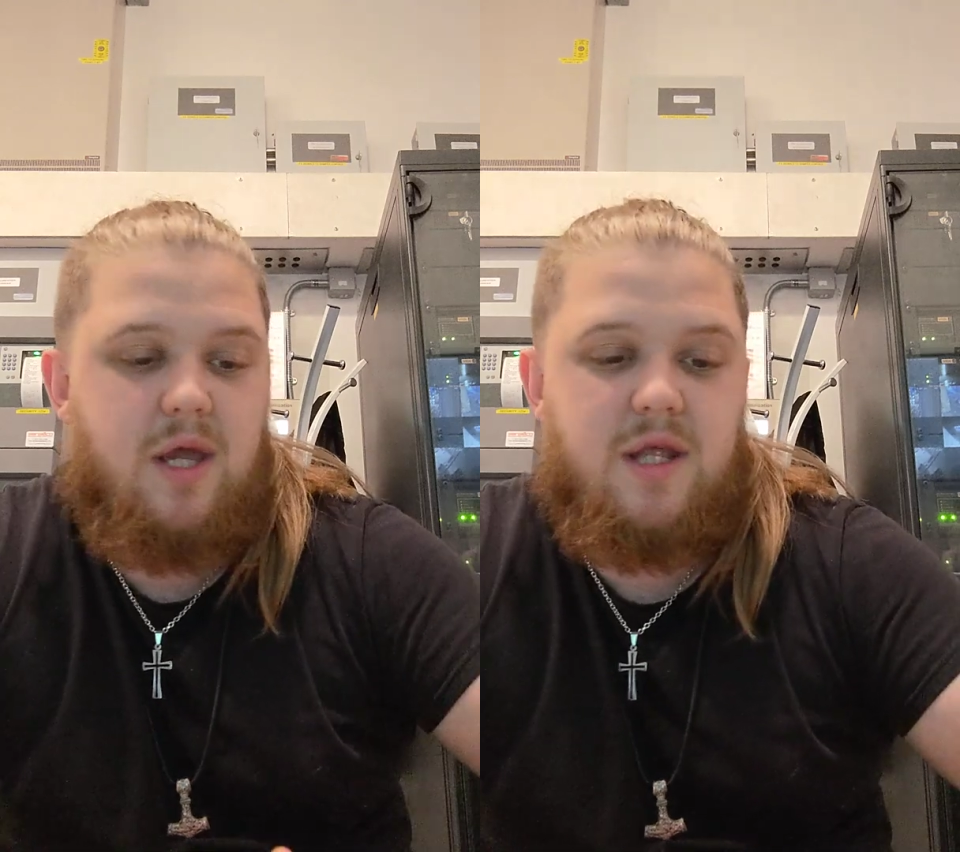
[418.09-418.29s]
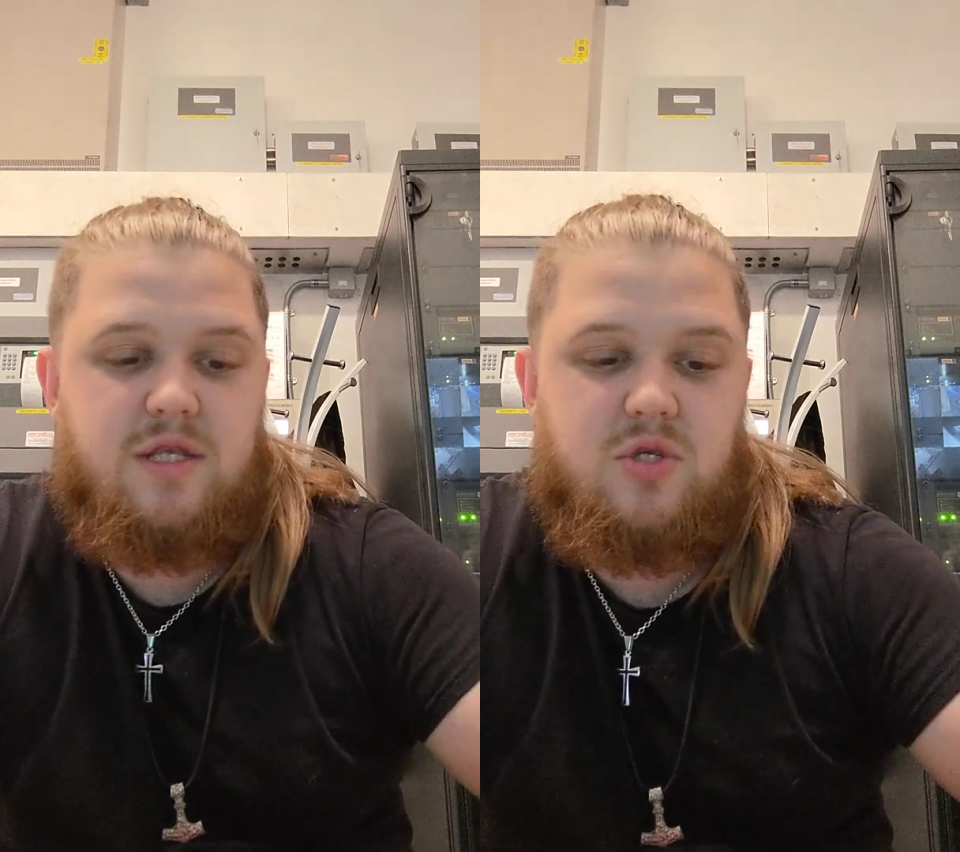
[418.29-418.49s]

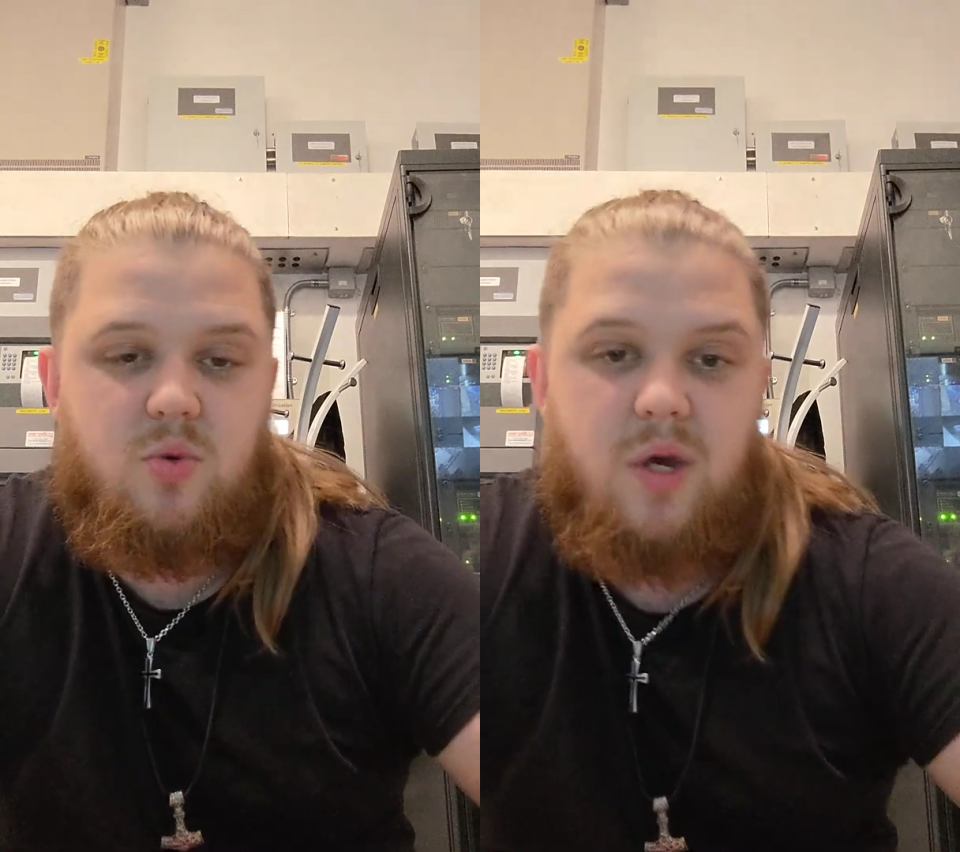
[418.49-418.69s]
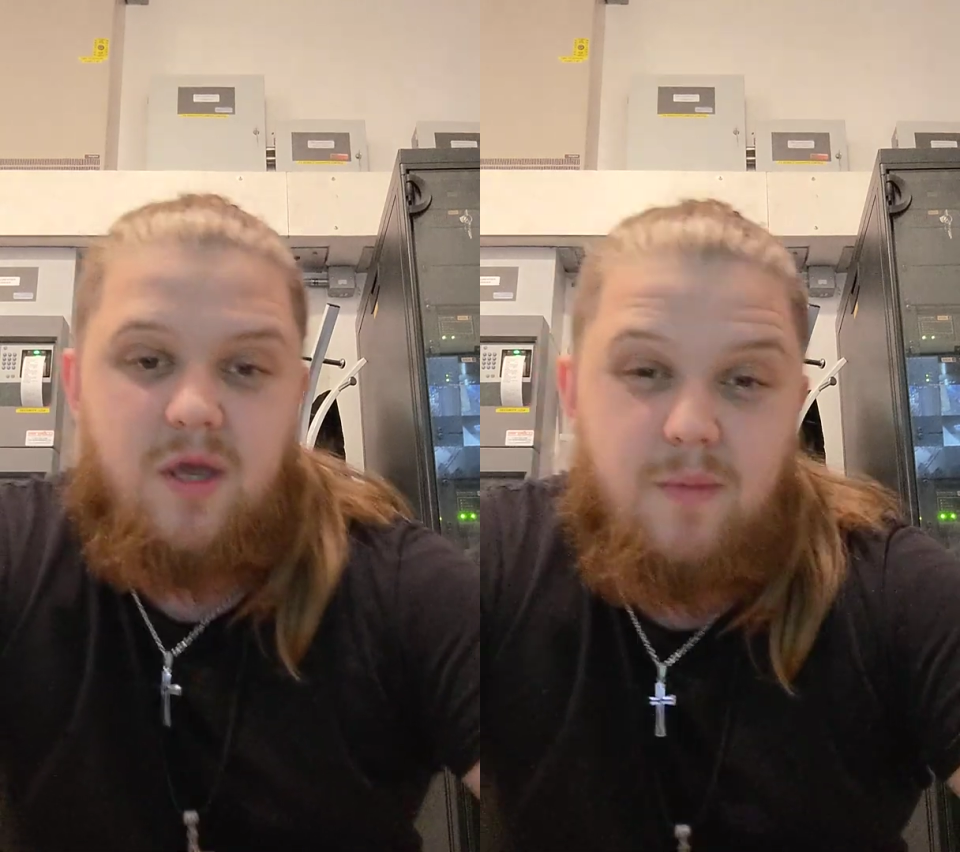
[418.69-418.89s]

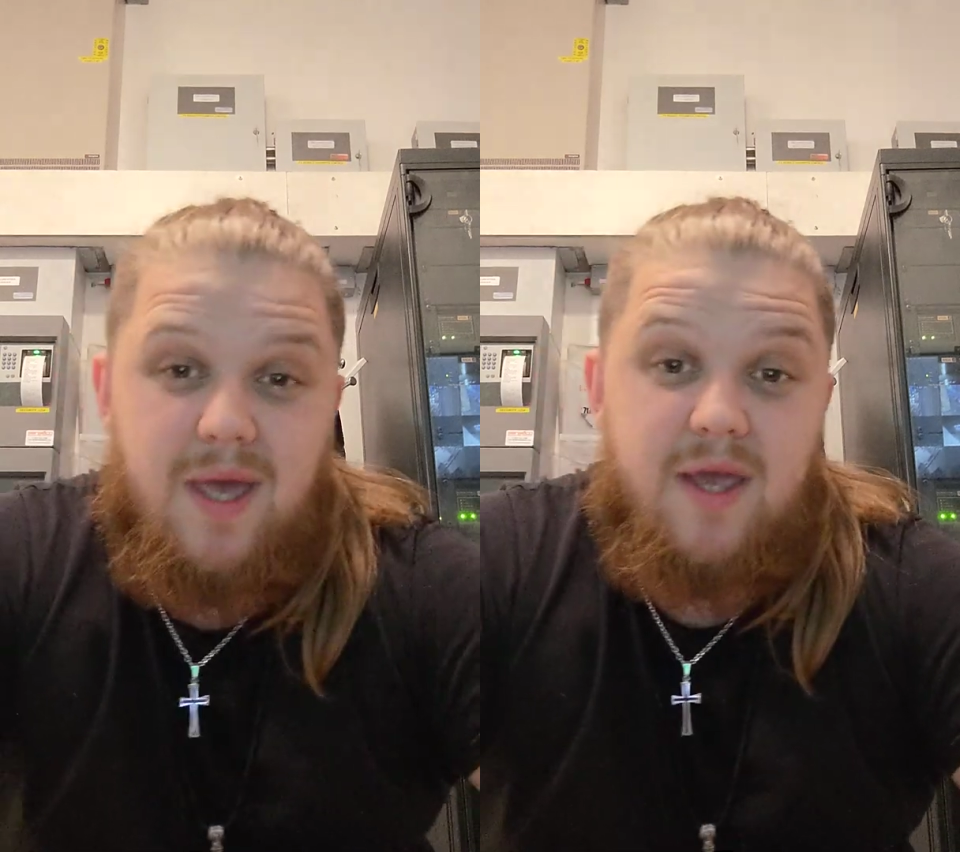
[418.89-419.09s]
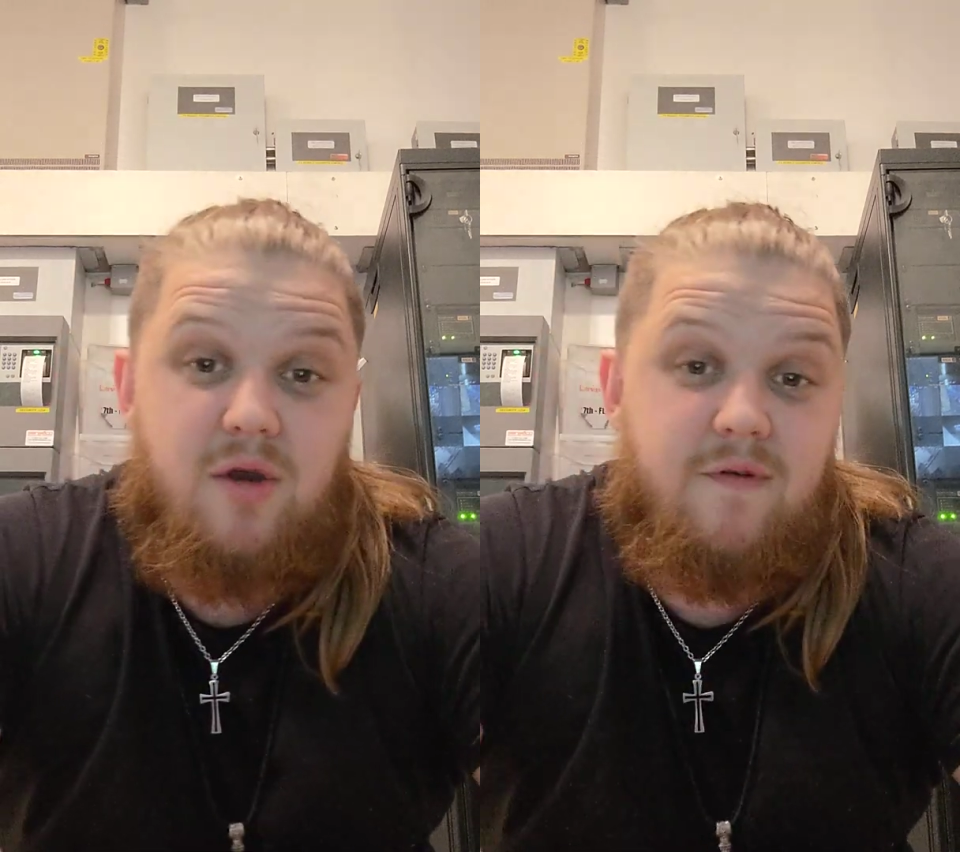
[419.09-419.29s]
additional item
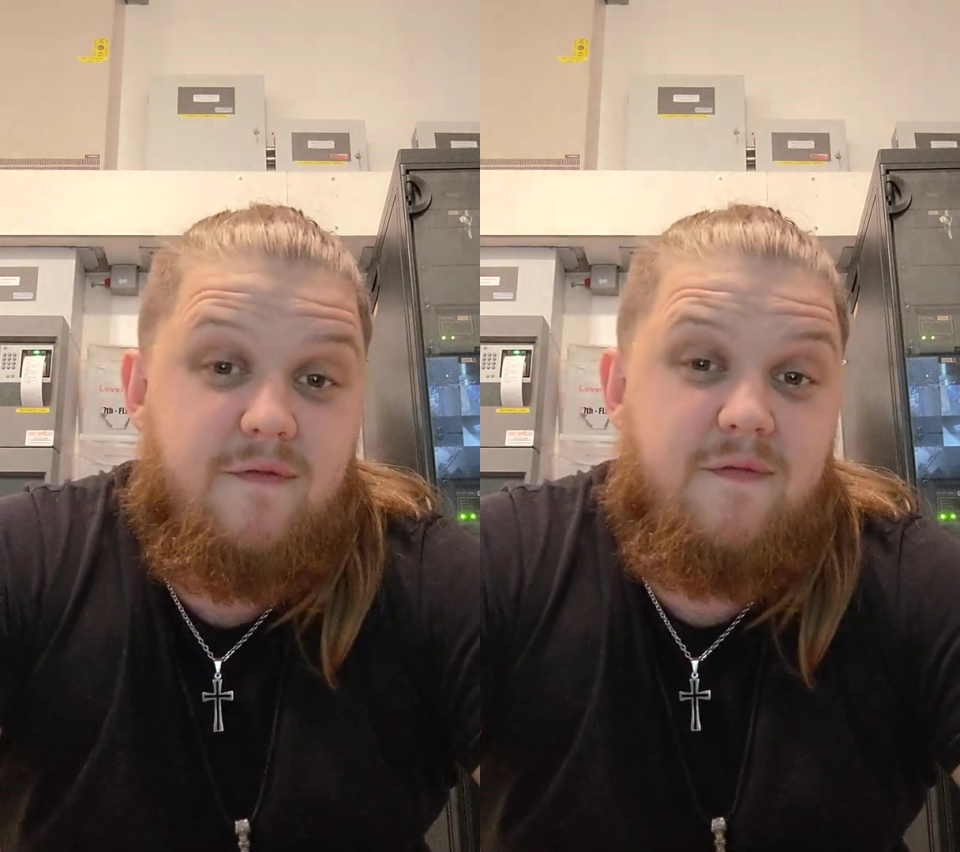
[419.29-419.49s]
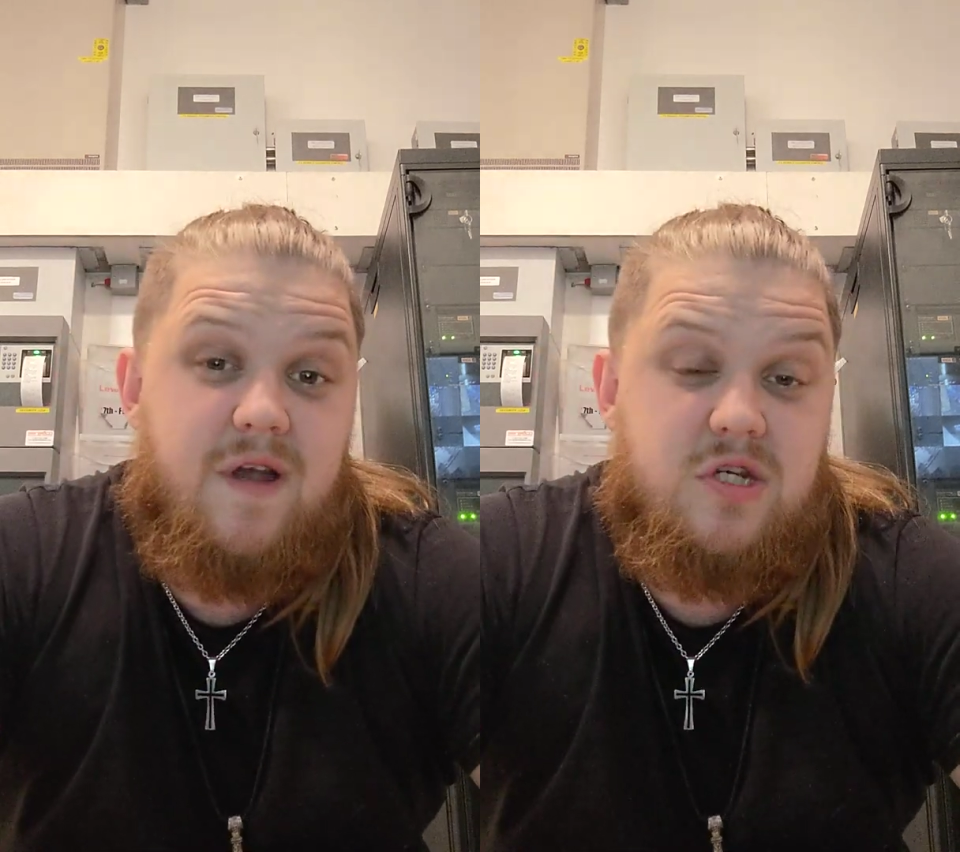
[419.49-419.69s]
hanging off a
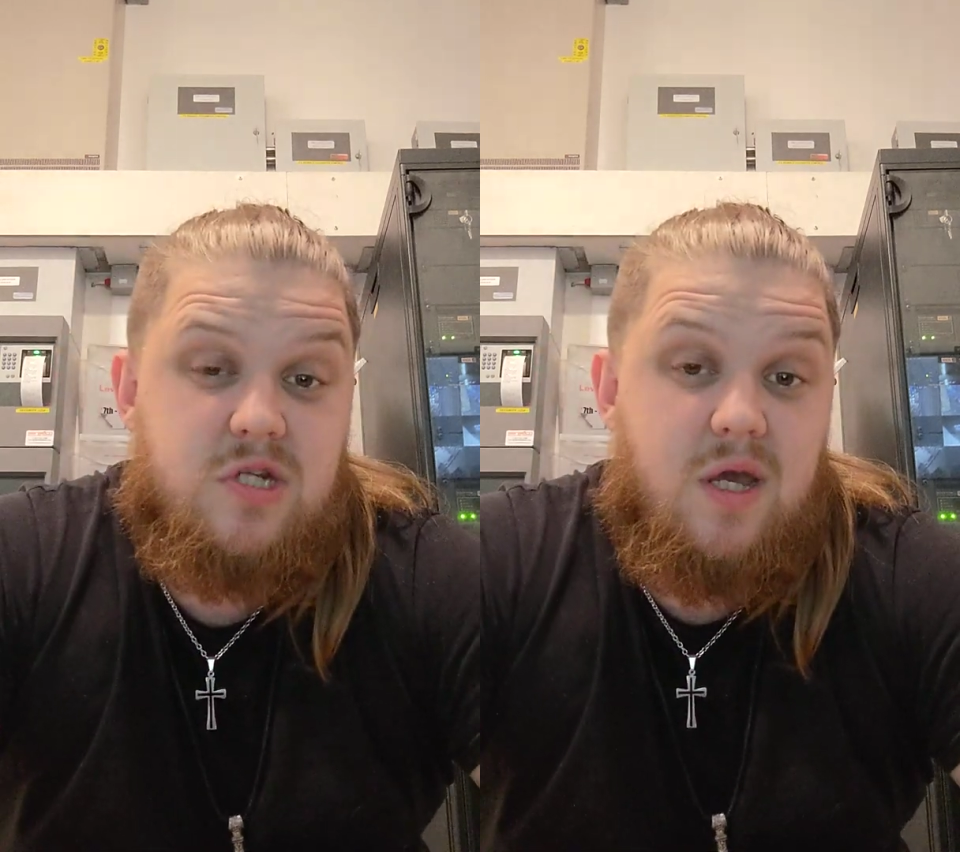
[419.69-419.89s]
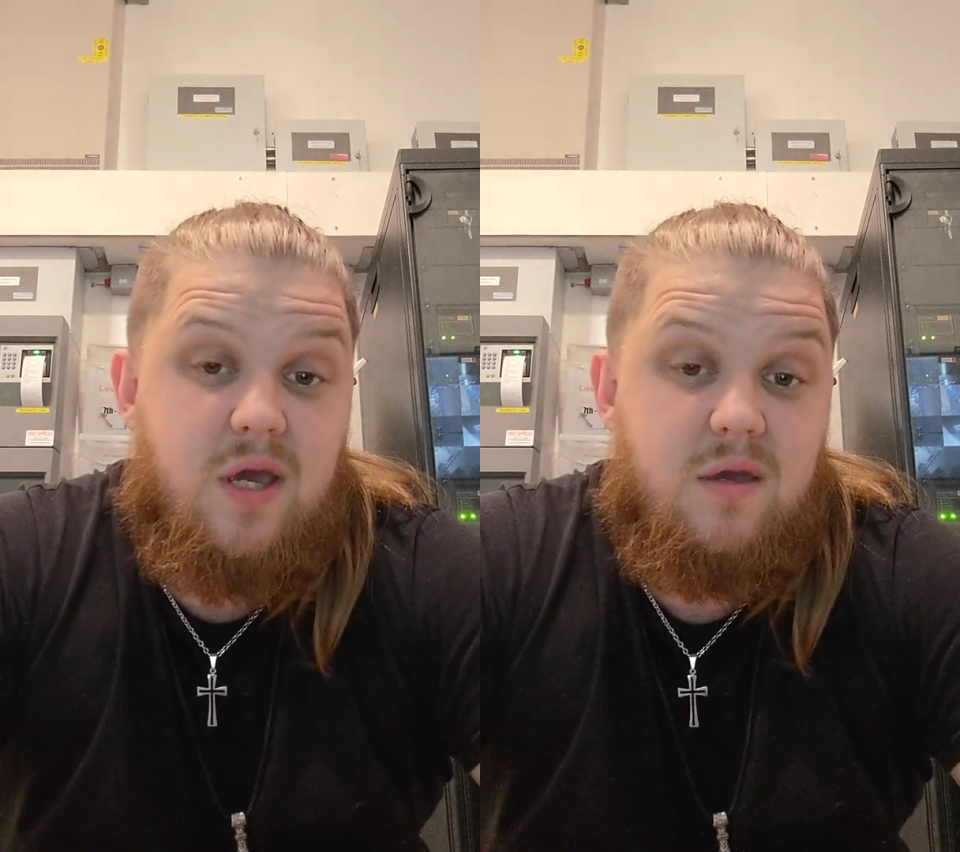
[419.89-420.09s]

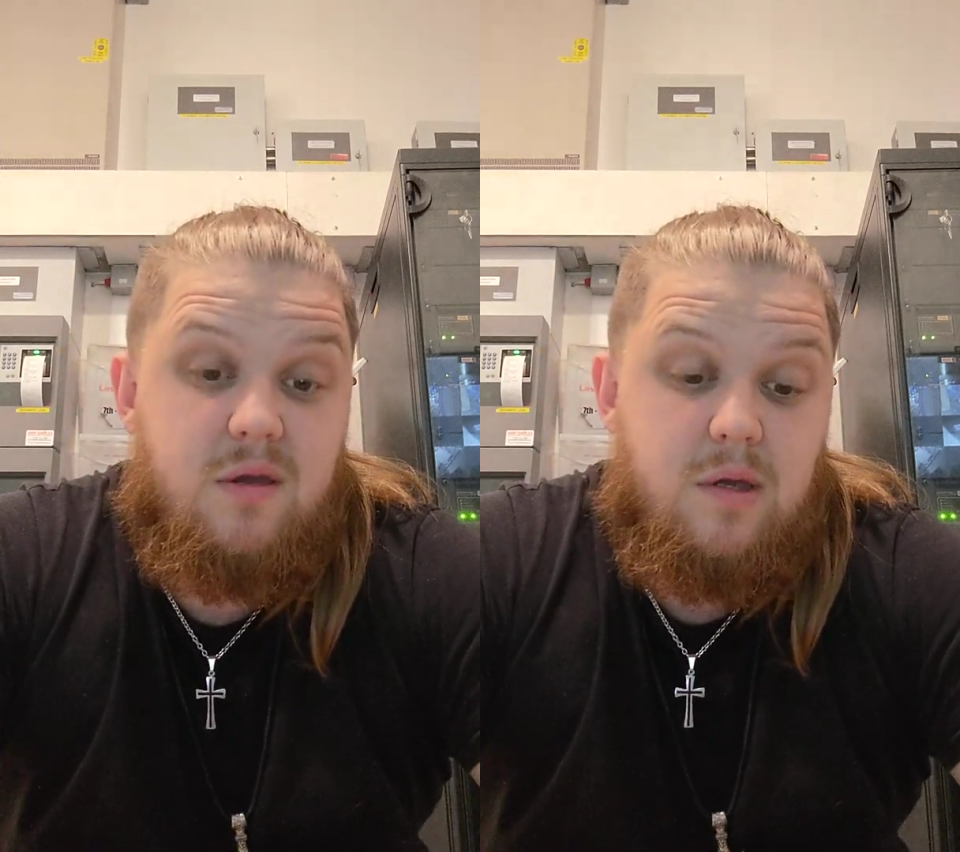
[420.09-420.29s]
flashlight,